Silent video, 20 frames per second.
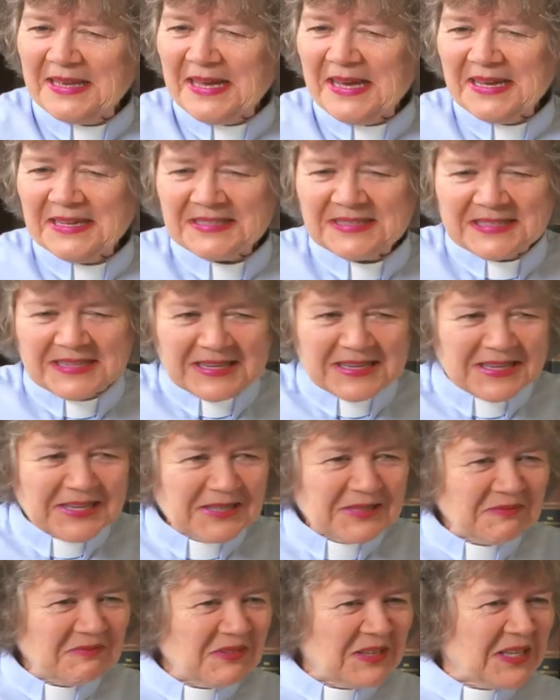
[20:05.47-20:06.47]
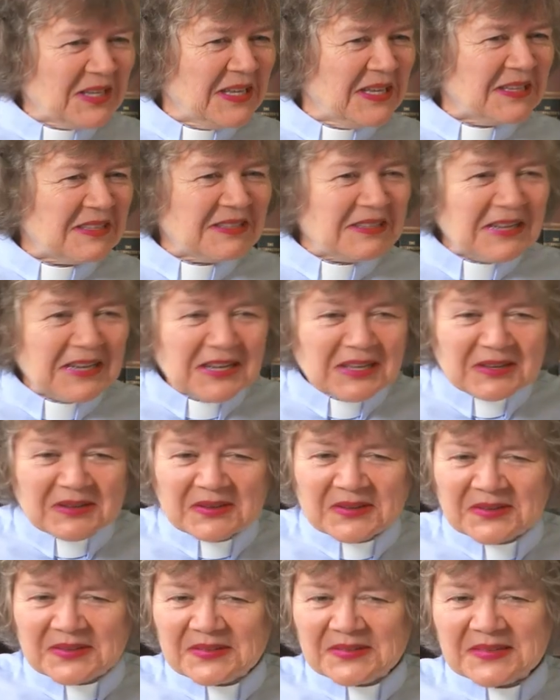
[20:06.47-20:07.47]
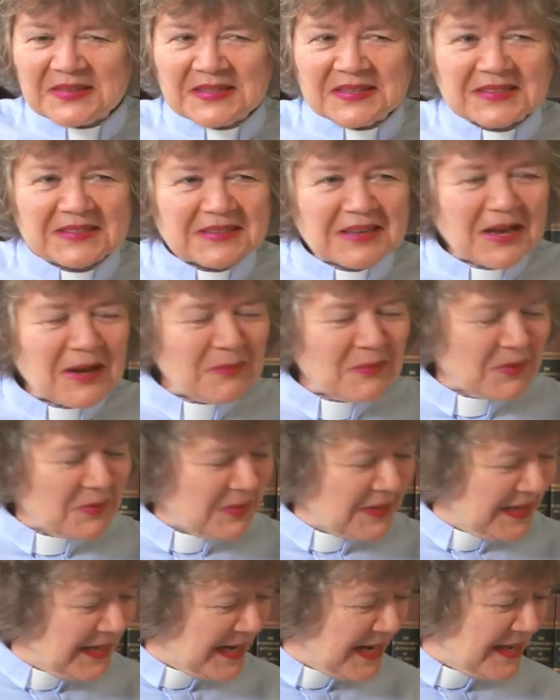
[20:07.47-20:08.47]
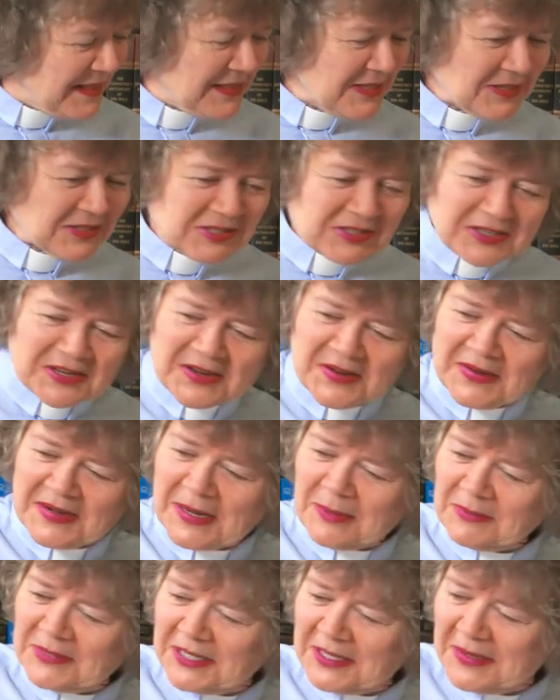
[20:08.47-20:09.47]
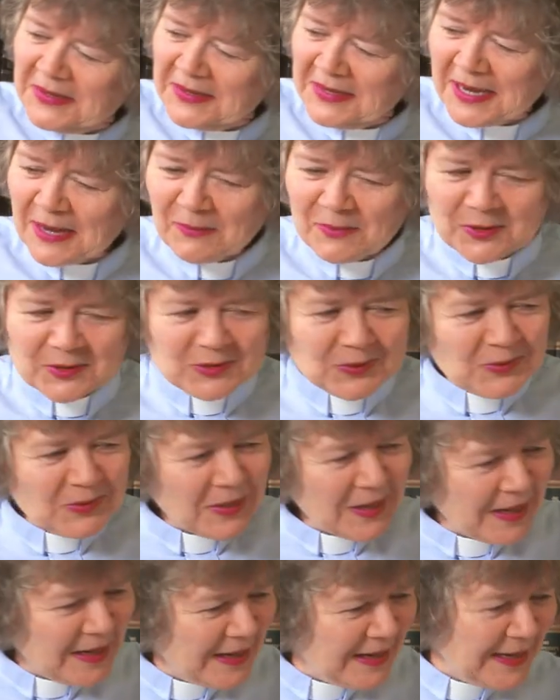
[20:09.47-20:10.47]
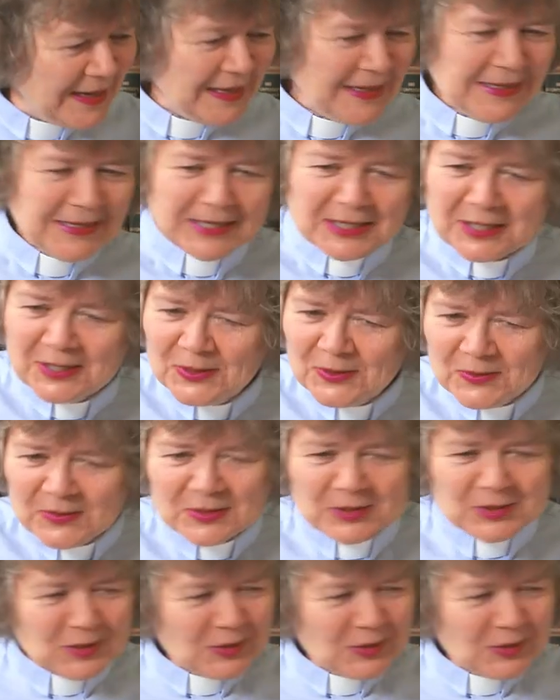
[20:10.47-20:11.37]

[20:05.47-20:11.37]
I tell you, if it gets any gooder than this, I'm going to get out of this chair and I'm telling you, I'm going to do the hallelujah